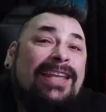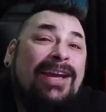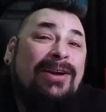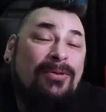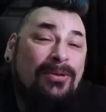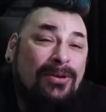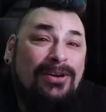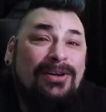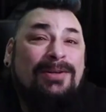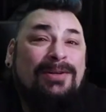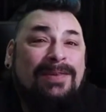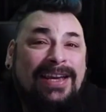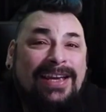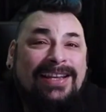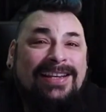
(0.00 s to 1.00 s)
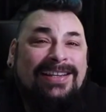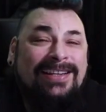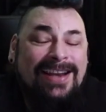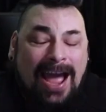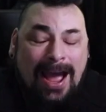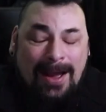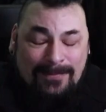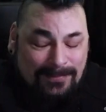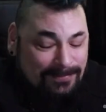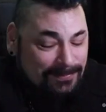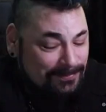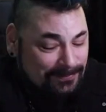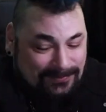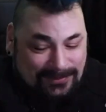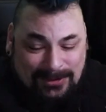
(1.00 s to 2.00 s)
they would, man.
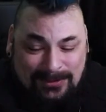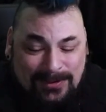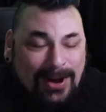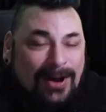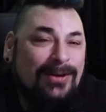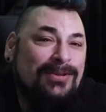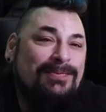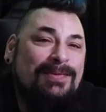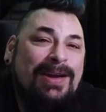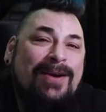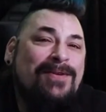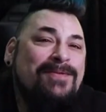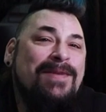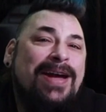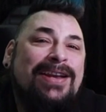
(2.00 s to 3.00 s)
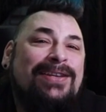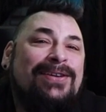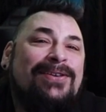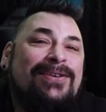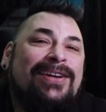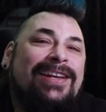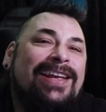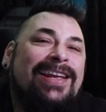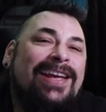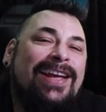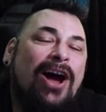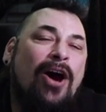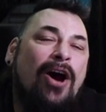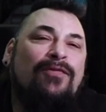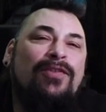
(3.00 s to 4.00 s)
Who knows, man? We may do it.
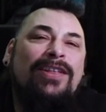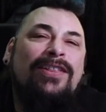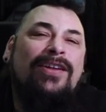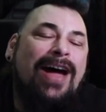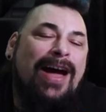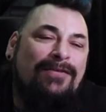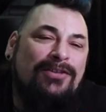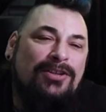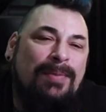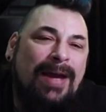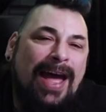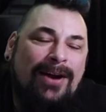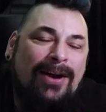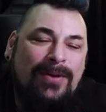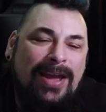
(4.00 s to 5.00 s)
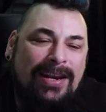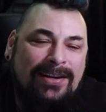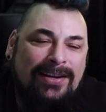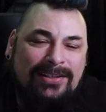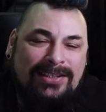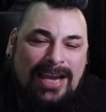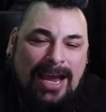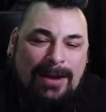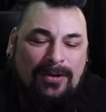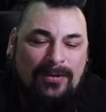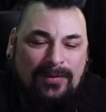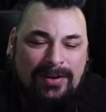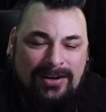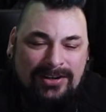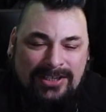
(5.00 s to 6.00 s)
Hopefully they'll have us back. We had a good time on
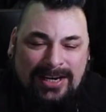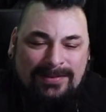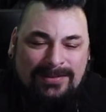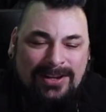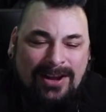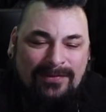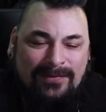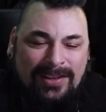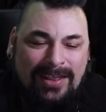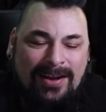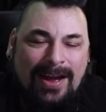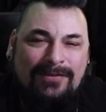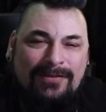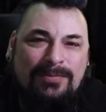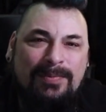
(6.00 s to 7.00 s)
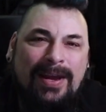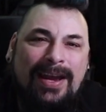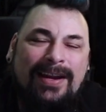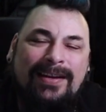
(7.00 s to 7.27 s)
Winter Jam, so hopefully they'll have us back.